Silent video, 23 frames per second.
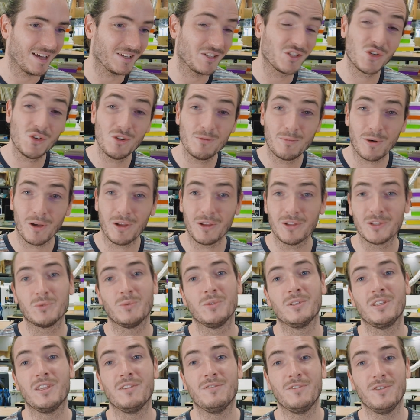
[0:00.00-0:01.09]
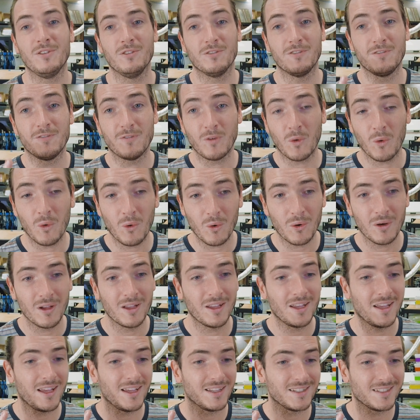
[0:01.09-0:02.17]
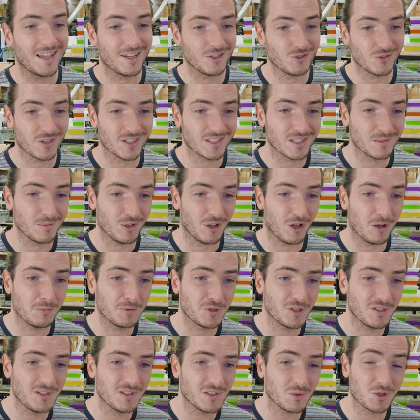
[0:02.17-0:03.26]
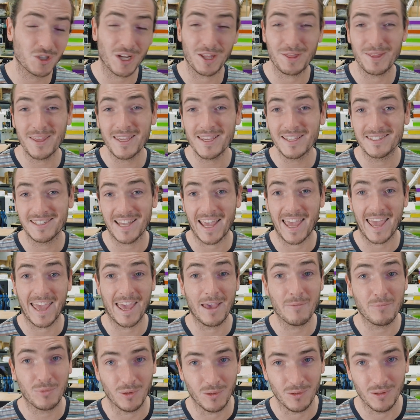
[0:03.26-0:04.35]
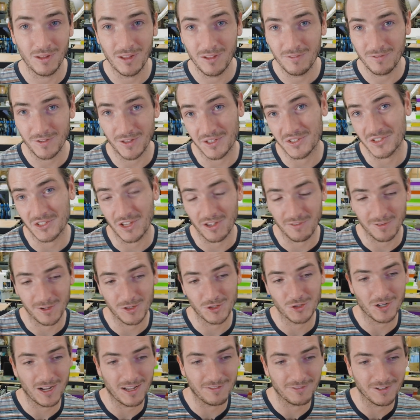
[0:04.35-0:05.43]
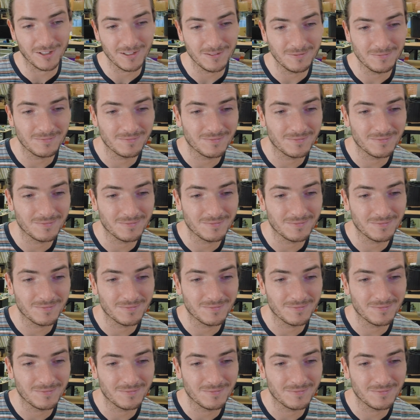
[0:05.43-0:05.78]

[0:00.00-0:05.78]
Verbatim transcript: 2 poles will give you 4 addressable options, which I think is ample for the servo driver.